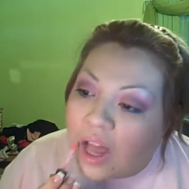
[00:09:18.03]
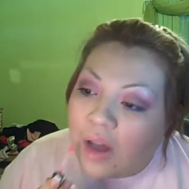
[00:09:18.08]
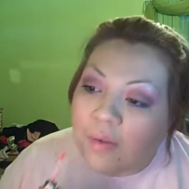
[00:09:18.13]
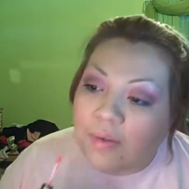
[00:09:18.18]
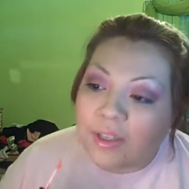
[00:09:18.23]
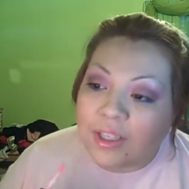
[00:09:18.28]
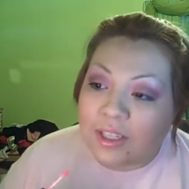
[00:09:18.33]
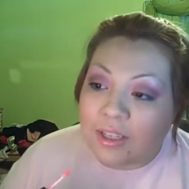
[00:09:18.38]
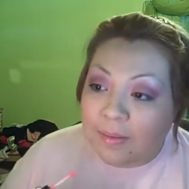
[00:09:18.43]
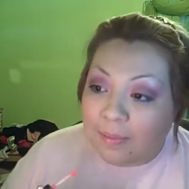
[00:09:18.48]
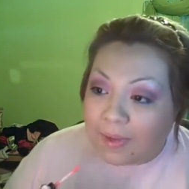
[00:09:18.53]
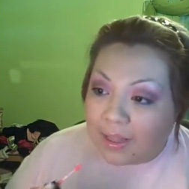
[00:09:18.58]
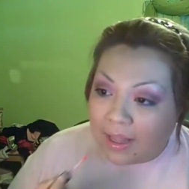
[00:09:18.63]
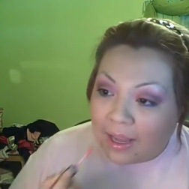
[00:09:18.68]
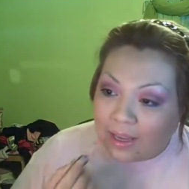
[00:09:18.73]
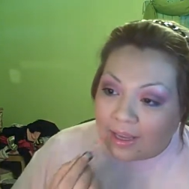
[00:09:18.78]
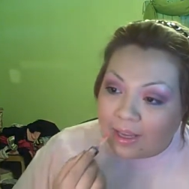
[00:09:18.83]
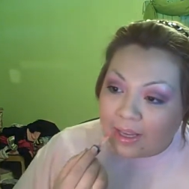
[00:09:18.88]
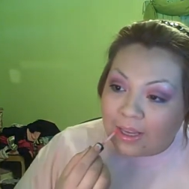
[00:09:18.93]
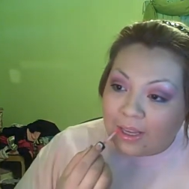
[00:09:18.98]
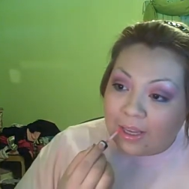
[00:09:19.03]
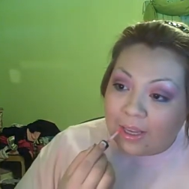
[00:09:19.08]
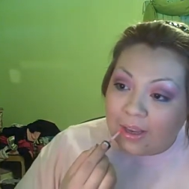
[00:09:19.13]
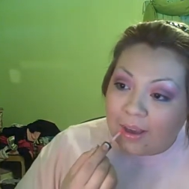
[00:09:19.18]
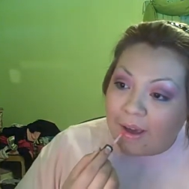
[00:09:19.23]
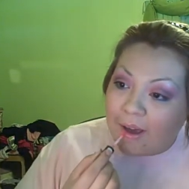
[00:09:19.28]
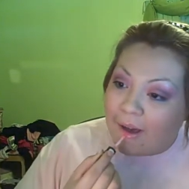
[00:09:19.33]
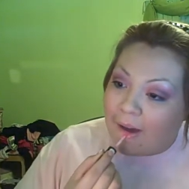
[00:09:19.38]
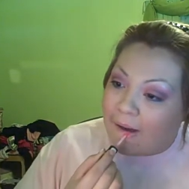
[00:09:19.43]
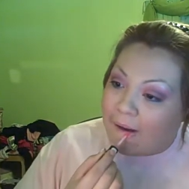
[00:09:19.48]
I want you to be like,
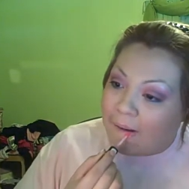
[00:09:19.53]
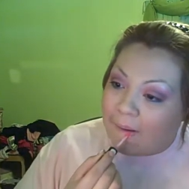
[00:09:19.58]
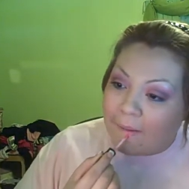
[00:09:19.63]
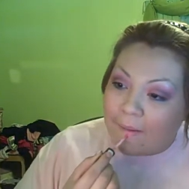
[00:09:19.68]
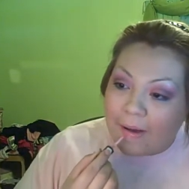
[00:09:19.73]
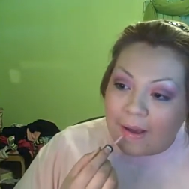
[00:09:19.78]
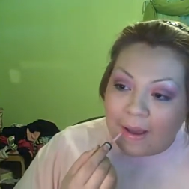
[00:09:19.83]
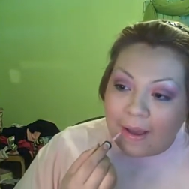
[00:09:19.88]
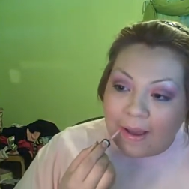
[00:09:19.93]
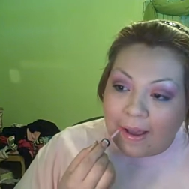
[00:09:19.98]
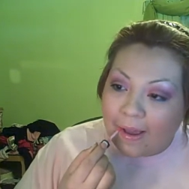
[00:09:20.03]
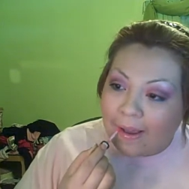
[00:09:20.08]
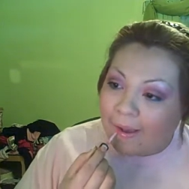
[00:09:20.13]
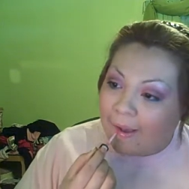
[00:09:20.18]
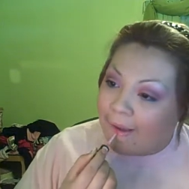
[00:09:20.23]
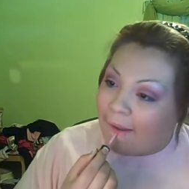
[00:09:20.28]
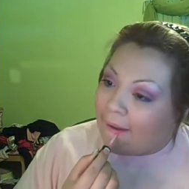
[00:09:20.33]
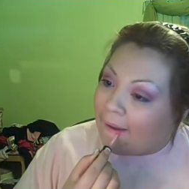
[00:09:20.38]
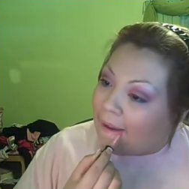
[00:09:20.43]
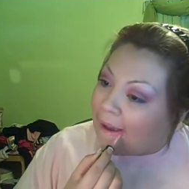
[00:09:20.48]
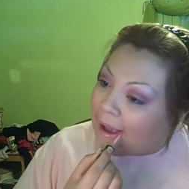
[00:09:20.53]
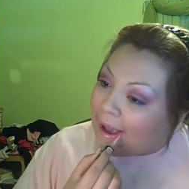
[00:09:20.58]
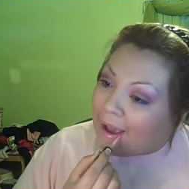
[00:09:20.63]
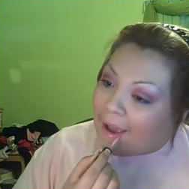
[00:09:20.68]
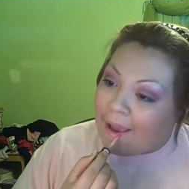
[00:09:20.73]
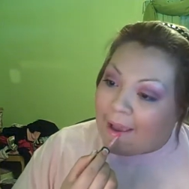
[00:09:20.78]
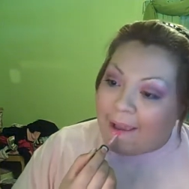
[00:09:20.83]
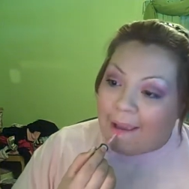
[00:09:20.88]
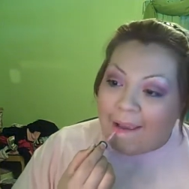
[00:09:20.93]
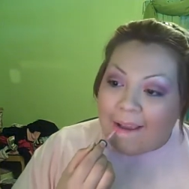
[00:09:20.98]
yo,
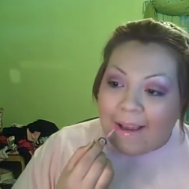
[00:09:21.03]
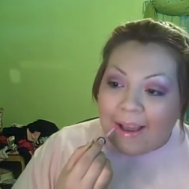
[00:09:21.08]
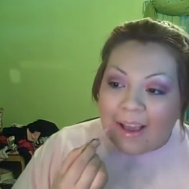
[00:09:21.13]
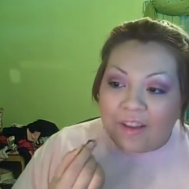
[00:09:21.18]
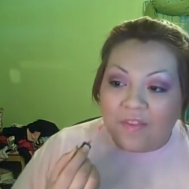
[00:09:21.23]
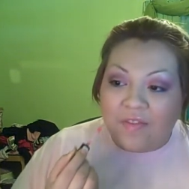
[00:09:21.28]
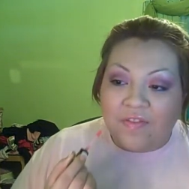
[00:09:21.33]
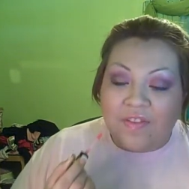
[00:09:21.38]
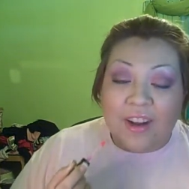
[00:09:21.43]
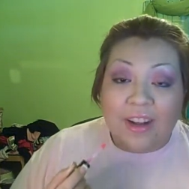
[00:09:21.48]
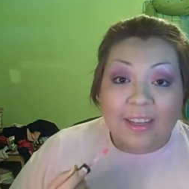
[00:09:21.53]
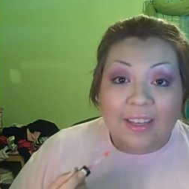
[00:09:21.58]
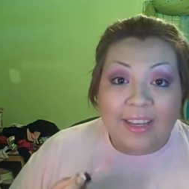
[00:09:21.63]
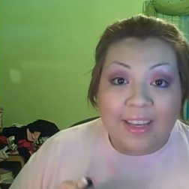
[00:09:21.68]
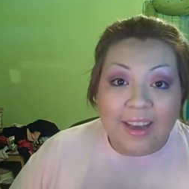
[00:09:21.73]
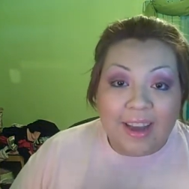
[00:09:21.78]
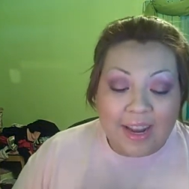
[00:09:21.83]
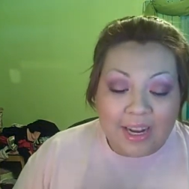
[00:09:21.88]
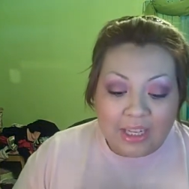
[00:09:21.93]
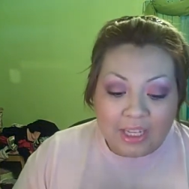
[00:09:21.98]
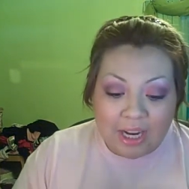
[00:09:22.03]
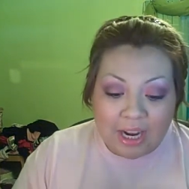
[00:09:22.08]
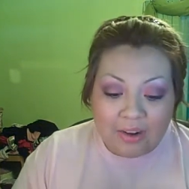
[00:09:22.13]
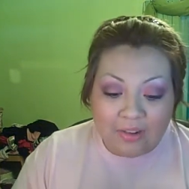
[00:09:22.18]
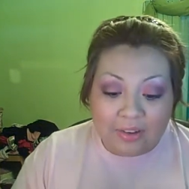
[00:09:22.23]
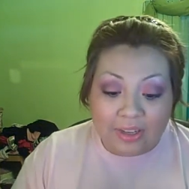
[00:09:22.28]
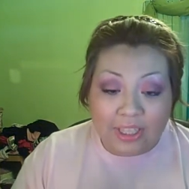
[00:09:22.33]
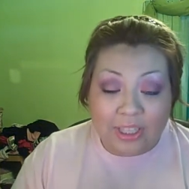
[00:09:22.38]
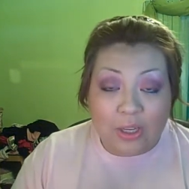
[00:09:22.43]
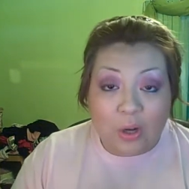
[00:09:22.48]
and funky
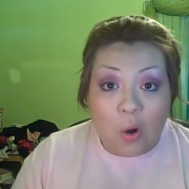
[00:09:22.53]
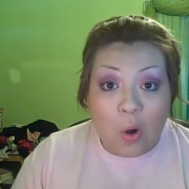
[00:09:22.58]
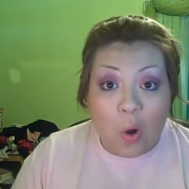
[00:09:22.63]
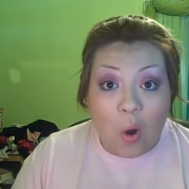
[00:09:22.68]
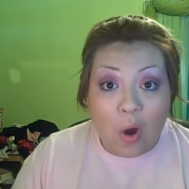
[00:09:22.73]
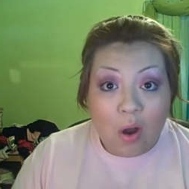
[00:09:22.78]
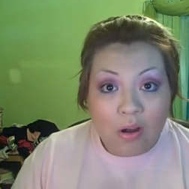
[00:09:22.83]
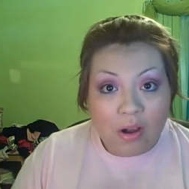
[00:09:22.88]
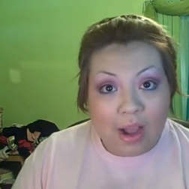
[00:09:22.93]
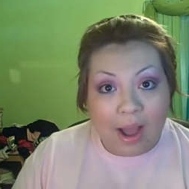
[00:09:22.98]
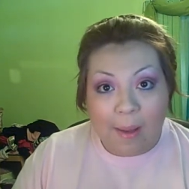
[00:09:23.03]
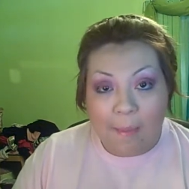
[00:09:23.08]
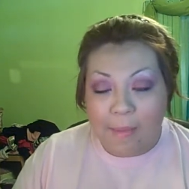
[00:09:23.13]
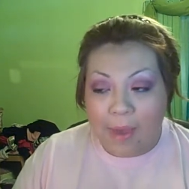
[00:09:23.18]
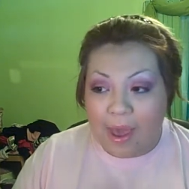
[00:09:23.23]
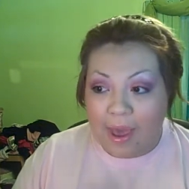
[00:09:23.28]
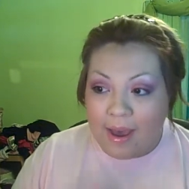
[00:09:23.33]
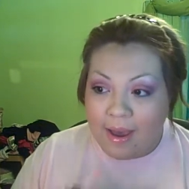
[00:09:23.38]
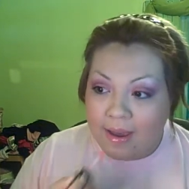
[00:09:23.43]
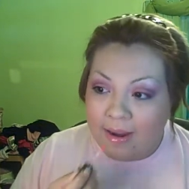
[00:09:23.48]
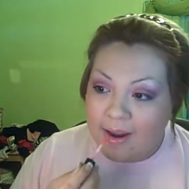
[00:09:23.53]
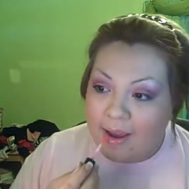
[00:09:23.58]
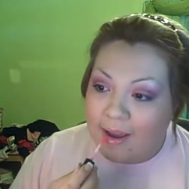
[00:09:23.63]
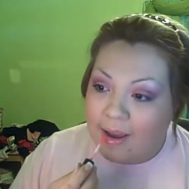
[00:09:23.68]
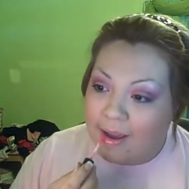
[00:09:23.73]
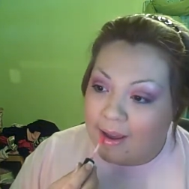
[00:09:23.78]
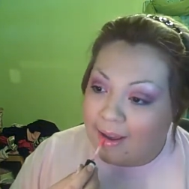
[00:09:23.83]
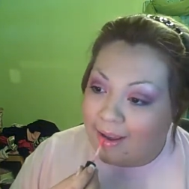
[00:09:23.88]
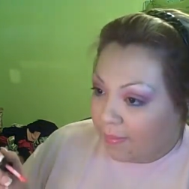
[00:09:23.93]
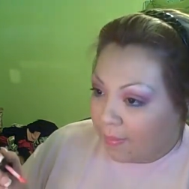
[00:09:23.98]
eyeshadow is loca, man.
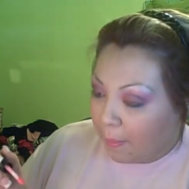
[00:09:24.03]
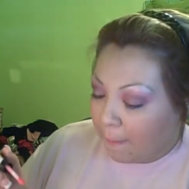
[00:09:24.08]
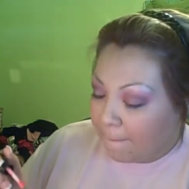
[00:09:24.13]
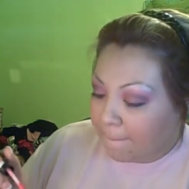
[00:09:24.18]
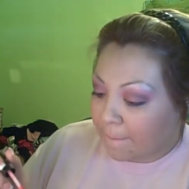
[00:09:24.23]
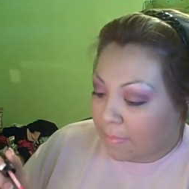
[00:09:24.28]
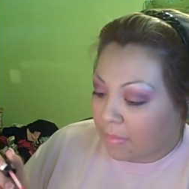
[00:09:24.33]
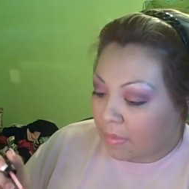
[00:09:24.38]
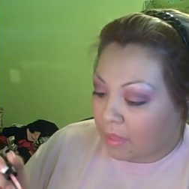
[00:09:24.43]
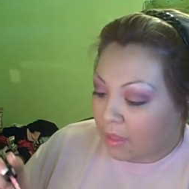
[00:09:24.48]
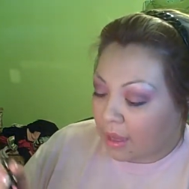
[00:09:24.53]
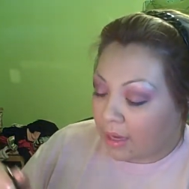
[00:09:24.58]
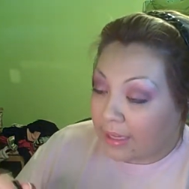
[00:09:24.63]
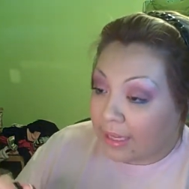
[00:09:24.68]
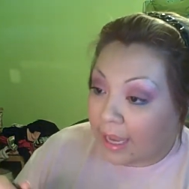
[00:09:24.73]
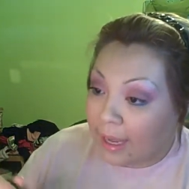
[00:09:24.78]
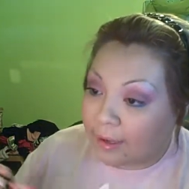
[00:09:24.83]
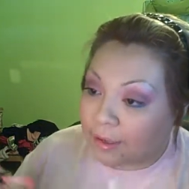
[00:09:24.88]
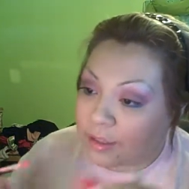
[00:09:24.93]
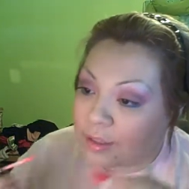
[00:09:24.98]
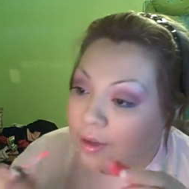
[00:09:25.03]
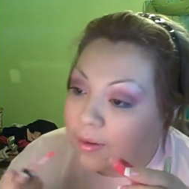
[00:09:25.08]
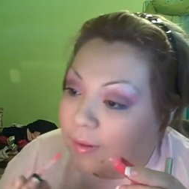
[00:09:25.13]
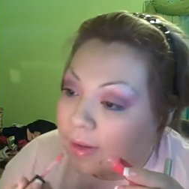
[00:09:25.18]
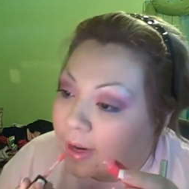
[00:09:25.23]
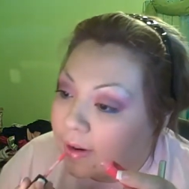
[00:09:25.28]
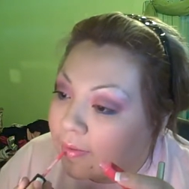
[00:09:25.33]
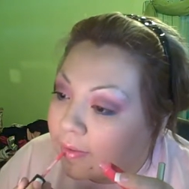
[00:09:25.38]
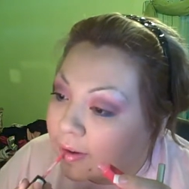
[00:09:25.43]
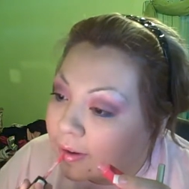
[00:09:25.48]
Yeah, so
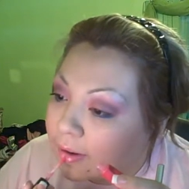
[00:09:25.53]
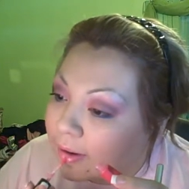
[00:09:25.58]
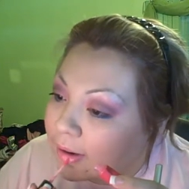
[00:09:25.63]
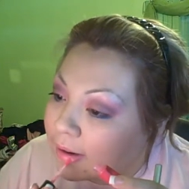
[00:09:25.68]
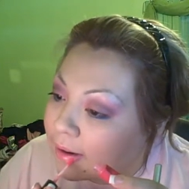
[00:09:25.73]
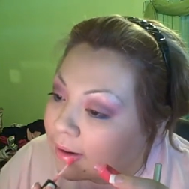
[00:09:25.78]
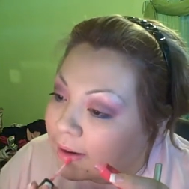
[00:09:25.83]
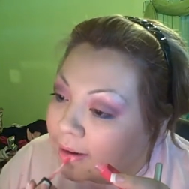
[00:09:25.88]
whatever.